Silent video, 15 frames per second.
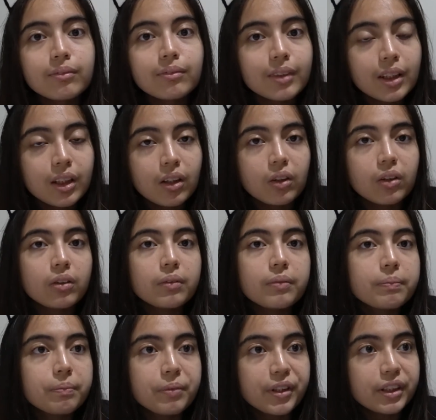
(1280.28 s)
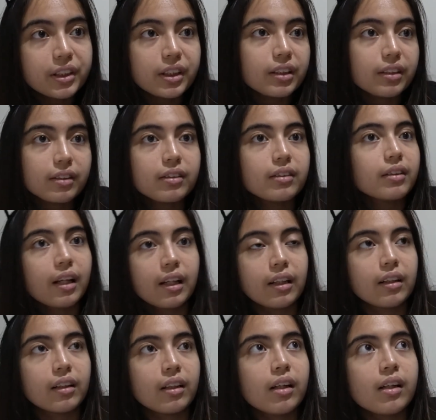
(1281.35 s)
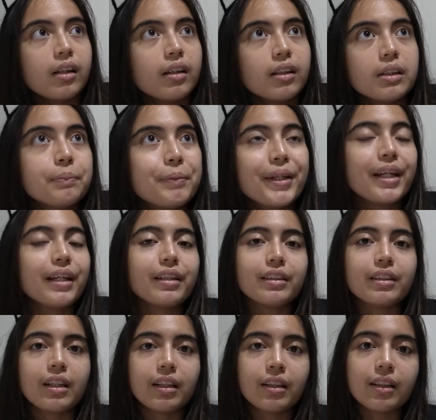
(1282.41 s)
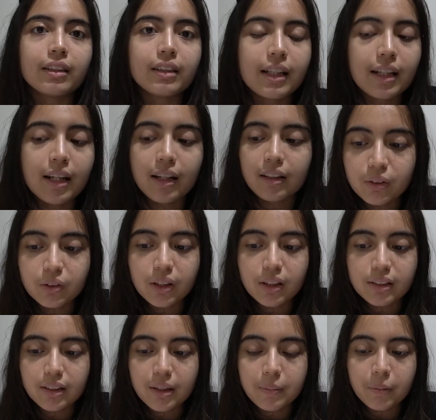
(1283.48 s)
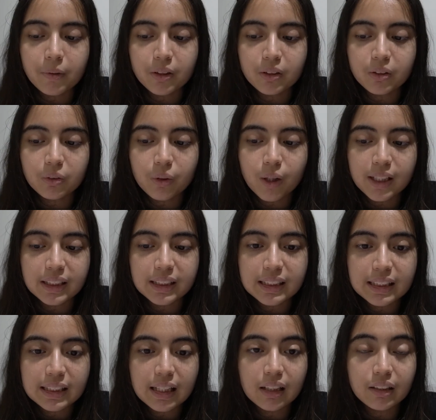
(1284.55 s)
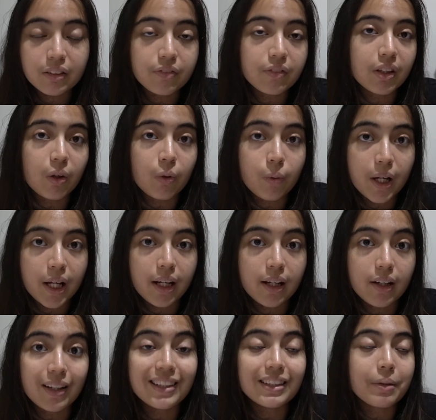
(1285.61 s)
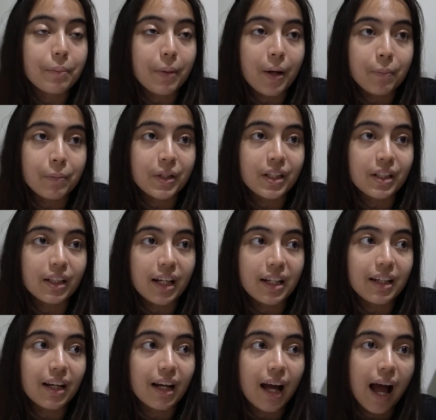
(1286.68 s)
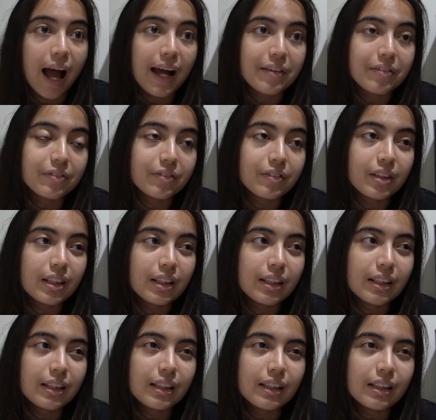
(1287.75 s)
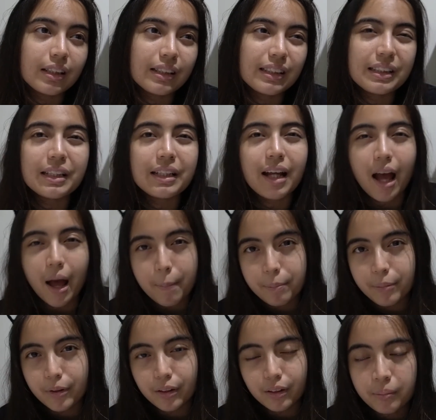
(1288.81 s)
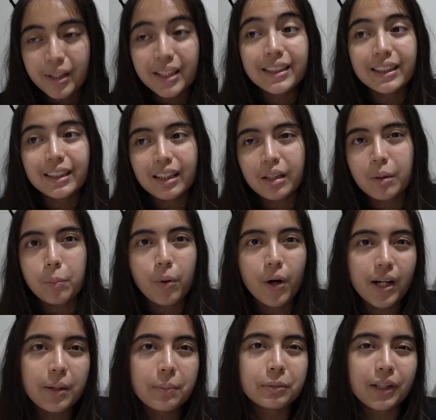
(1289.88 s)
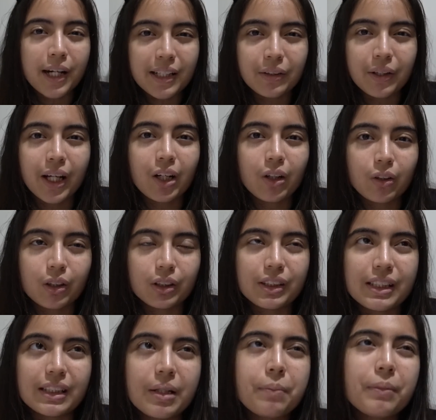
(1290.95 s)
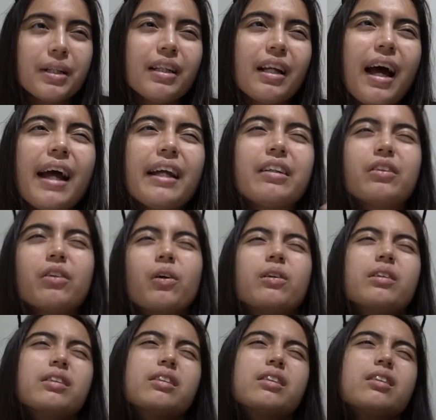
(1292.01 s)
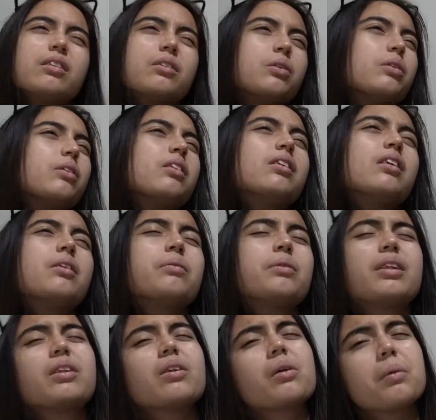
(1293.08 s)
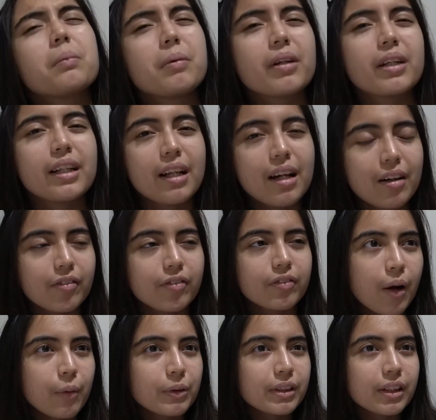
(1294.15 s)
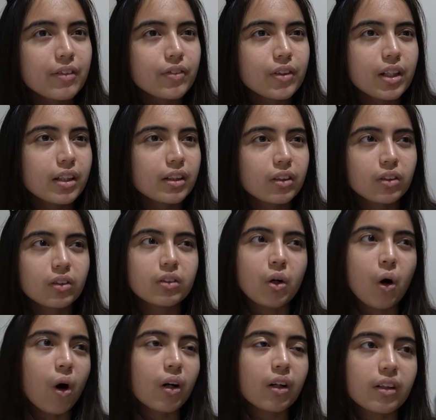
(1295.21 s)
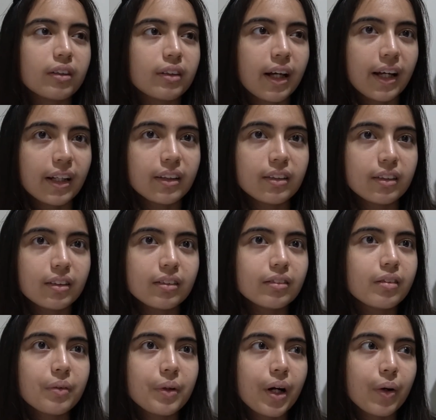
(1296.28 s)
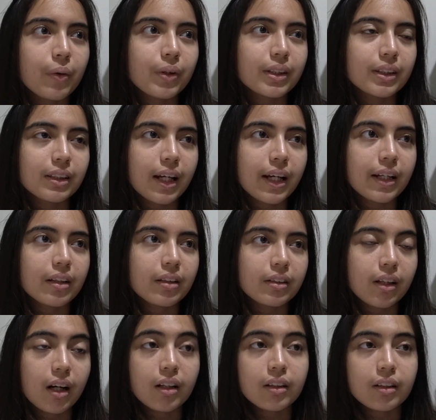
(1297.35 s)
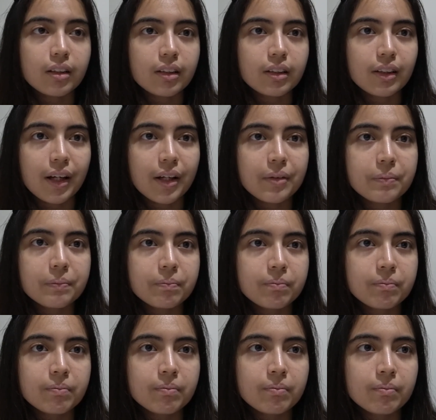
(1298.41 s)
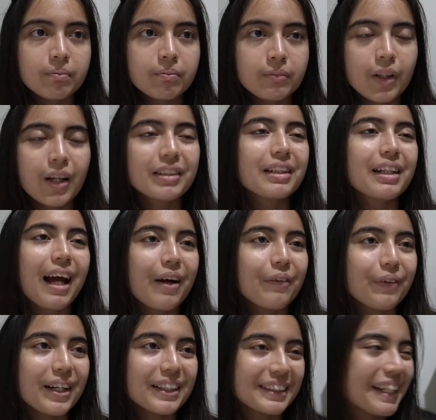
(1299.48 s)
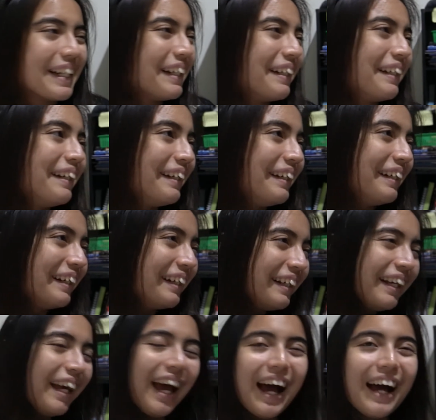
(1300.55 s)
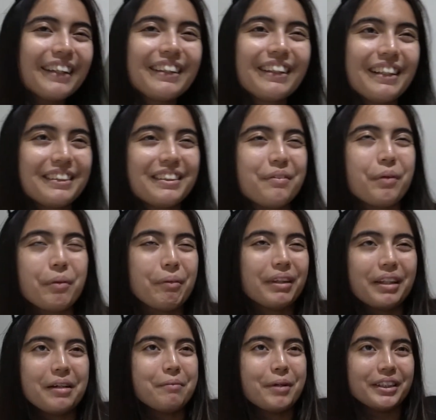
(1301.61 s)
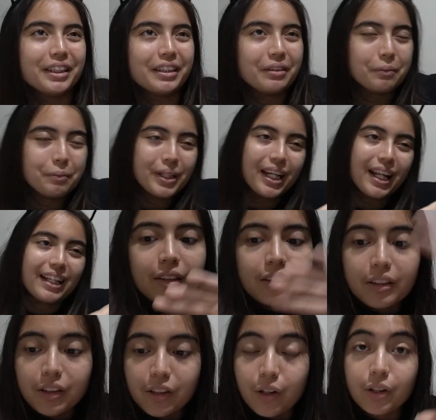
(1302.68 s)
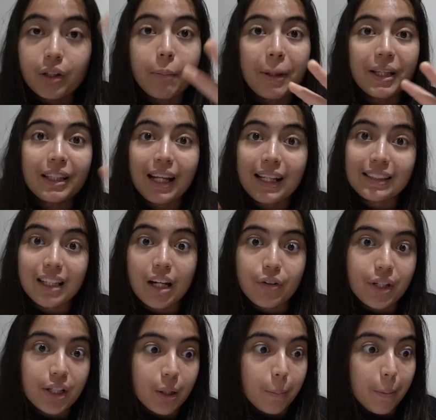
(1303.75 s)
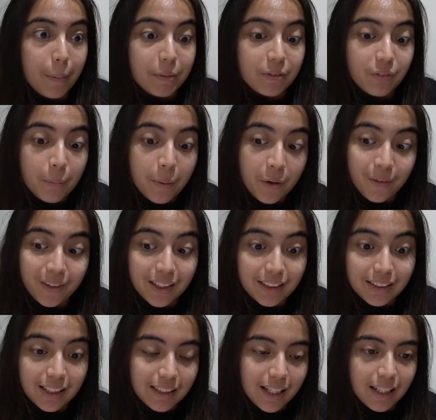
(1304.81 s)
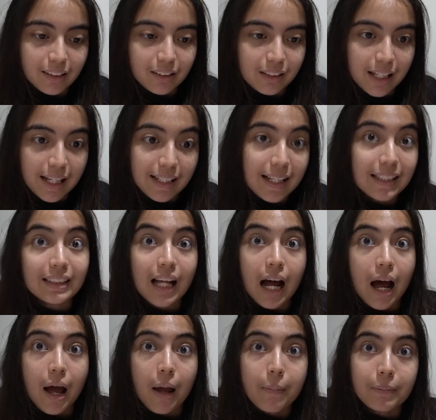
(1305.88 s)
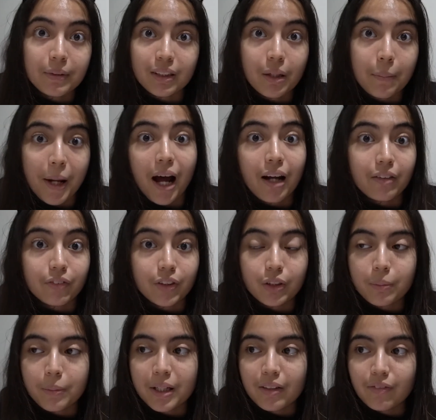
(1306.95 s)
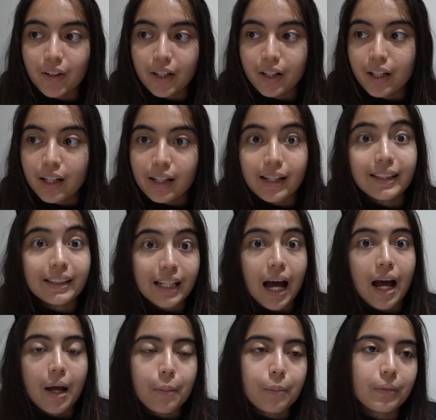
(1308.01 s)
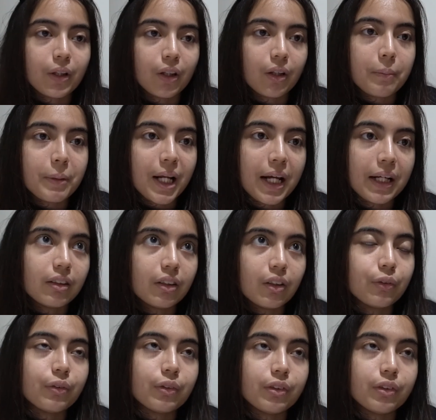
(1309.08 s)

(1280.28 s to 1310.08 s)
you know, preachings and speakings and things like that, those are the same ones who I see are drifting away, at least in my opinion. Like I've seen it happen. Basically, the point I'm trying to get across here, something that I honestly don't think we talk about enough. I was never really taught that when I was like younger, that actually I was I think like some people did mention to me like, you know, you better like start reading your Bible from now and things like that, because like next time it's gonna be harder for you to believe, and next time you're gonna be like, you know,